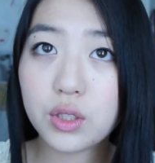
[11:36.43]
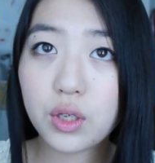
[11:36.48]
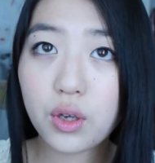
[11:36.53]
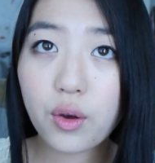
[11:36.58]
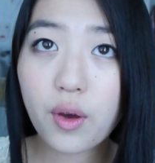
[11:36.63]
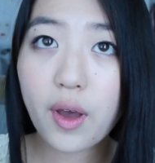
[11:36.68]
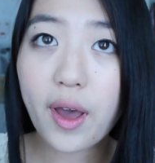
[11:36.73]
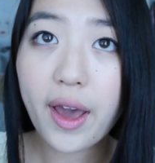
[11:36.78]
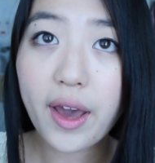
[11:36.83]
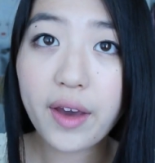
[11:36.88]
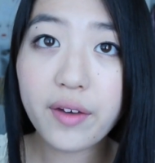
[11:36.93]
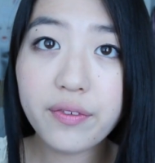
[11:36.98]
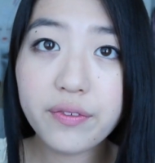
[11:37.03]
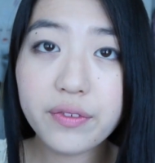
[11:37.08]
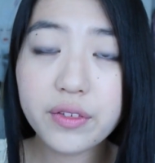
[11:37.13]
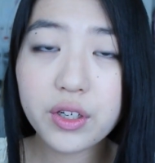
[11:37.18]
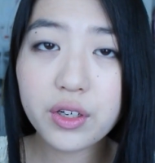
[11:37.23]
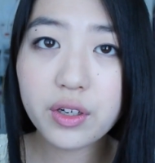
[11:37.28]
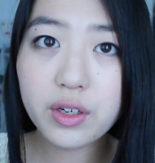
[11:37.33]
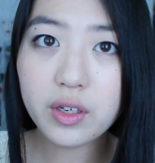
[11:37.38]
So
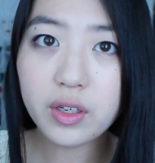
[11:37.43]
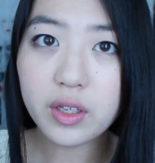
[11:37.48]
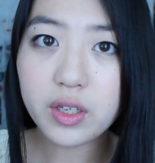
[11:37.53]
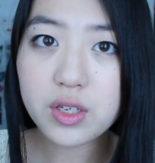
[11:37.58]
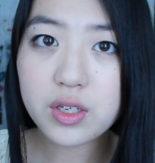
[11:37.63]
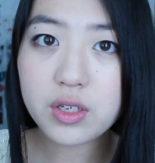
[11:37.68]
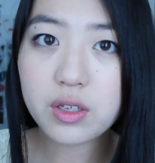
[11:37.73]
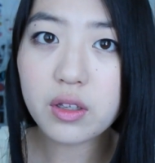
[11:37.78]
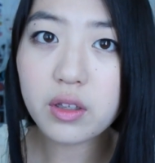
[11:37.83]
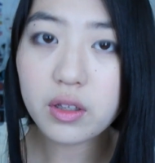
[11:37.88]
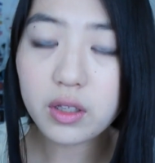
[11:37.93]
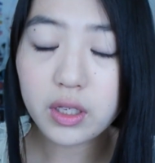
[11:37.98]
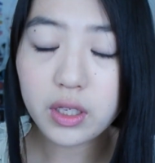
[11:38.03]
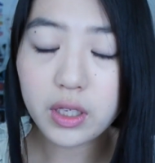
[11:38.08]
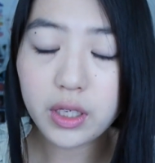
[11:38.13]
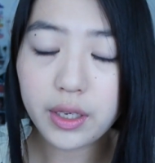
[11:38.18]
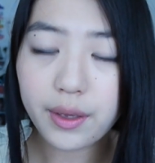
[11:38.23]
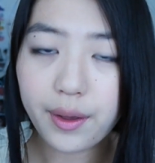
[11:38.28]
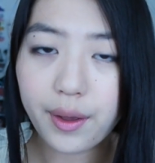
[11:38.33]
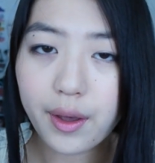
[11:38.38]
after
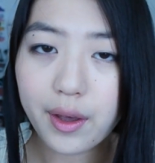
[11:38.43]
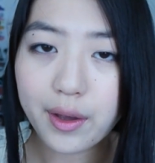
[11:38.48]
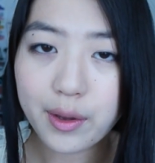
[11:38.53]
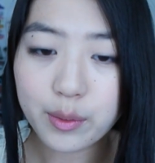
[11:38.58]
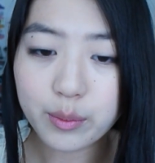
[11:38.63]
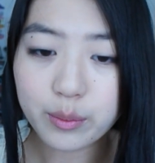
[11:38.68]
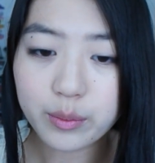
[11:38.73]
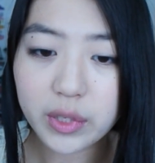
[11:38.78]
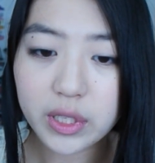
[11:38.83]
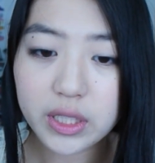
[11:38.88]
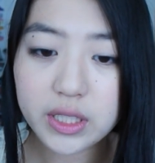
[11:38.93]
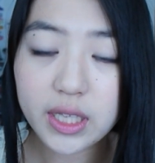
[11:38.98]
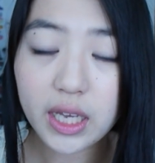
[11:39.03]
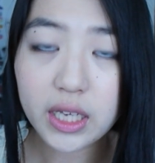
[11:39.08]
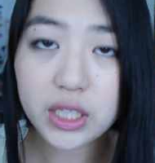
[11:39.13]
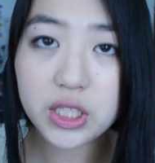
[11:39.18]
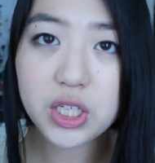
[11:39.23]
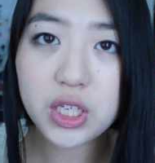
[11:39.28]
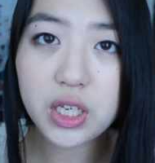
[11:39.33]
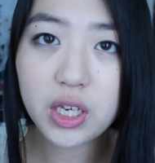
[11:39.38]
initially
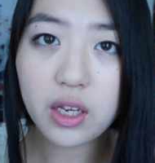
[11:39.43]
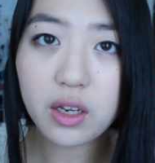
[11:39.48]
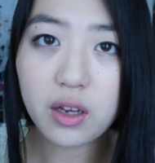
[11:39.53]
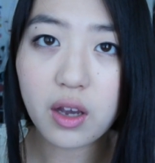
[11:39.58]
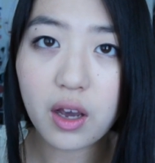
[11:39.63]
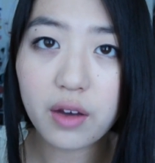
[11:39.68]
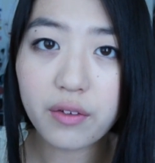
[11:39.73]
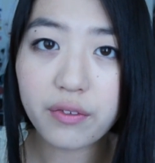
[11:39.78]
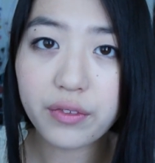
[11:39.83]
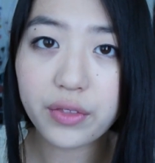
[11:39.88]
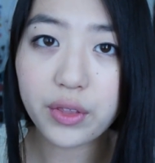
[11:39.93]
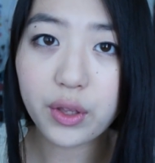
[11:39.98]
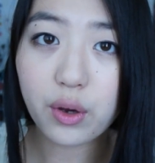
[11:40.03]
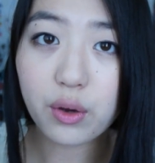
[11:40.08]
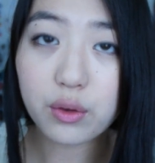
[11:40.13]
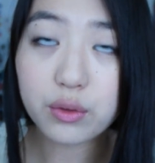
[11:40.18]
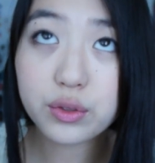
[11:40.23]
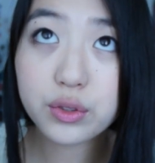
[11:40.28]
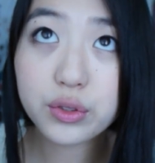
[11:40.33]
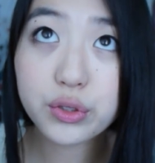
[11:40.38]
sectioning off
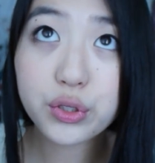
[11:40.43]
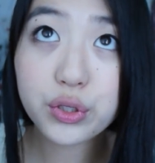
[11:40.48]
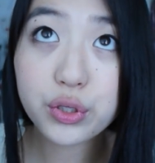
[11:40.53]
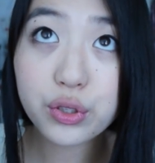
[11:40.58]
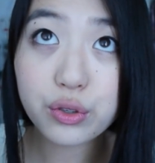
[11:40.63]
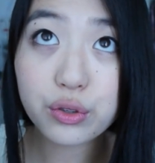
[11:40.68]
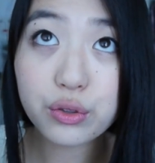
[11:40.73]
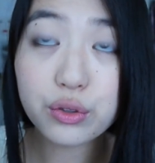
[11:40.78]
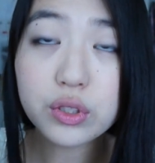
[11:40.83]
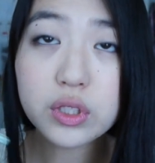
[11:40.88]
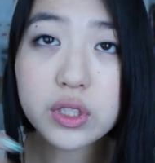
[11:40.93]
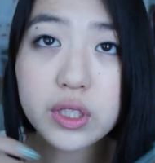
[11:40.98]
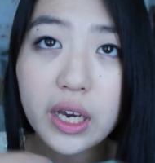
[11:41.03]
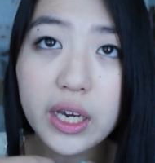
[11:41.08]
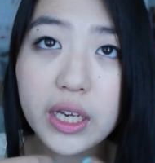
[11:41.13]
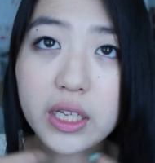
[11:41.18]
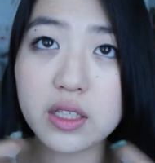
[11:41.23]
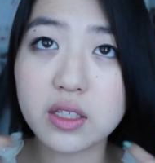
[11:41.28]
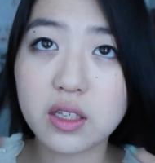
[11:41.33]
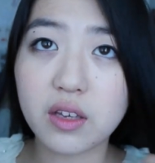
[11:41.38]
those two
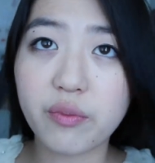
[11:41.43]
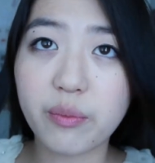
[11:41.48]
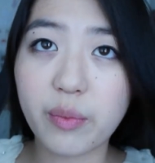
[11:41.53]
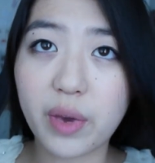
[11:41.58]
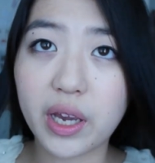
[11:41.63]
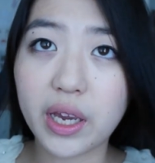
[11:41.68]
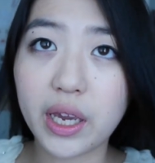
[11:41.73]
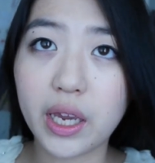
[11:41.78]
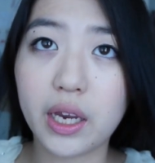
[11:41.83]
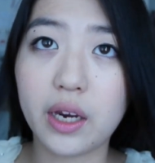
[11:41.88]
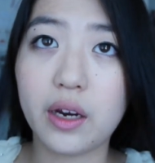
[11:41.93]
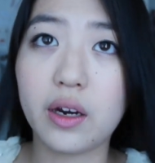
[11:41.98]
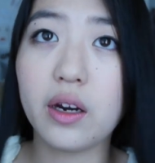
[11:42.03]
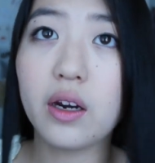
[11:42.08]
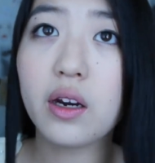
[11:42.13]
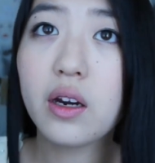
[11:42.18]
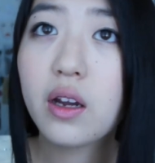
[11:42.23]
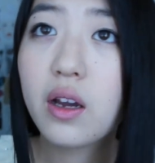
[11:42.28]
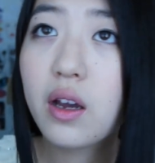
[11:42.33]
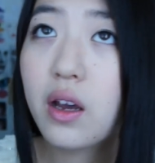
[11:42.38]
sides of my hair,
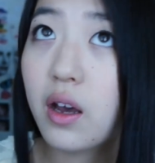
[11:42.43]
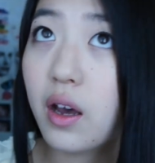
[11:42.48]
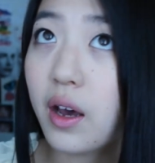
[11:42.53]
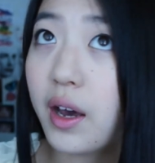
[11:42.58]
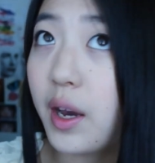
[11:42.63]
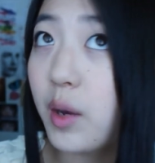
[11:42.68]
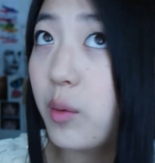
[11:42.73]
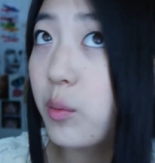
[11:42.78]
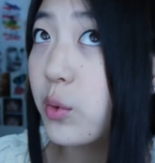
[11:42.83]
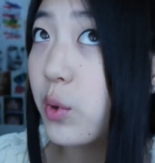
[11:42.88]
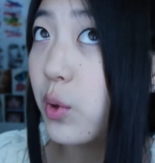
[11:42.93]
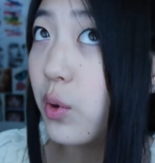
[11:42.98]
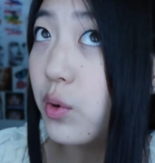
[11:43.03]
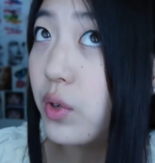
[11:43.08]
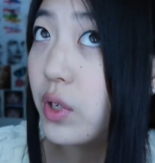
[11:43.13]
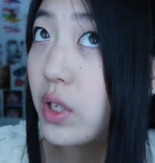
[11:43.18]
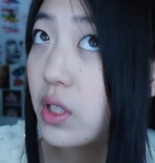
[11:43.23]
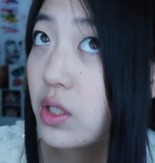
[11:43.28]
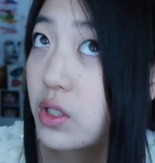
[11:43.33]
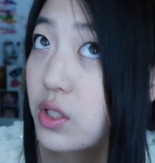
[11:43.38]
I'm
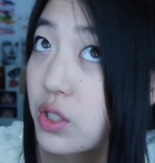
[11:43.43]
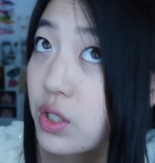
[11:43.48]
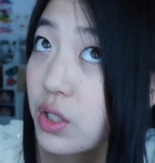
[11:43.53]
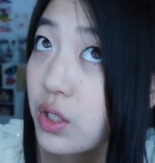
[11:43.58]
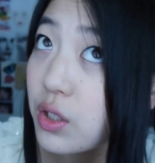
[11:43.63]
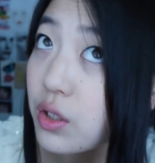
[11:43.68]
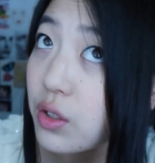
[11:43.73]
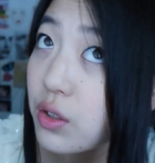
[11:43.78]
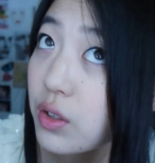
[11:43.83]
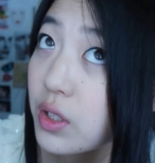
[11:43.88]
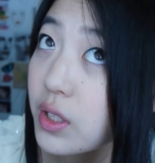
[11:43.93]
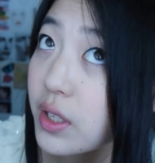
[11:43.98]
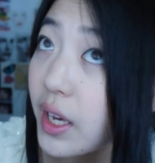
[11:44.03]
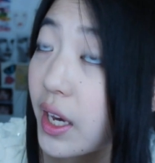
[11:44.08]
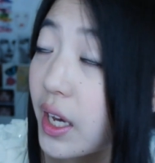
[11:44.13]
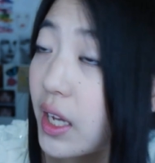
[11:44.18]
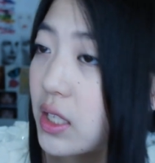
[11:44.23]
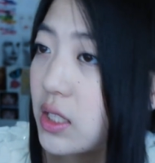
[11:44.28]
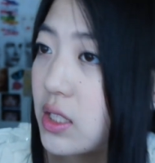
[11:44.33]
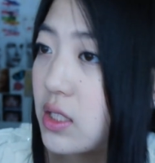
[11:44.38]
going to
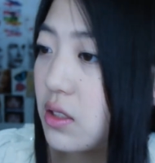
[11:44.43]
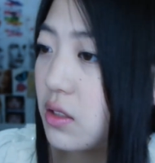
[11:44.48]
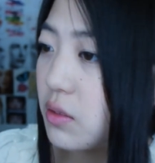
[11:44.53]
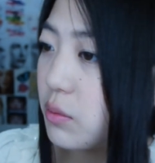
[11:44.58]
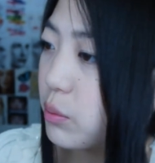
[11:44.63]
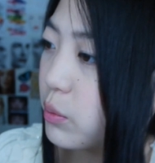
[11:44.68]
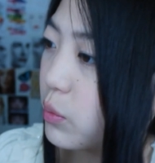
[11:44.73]
get some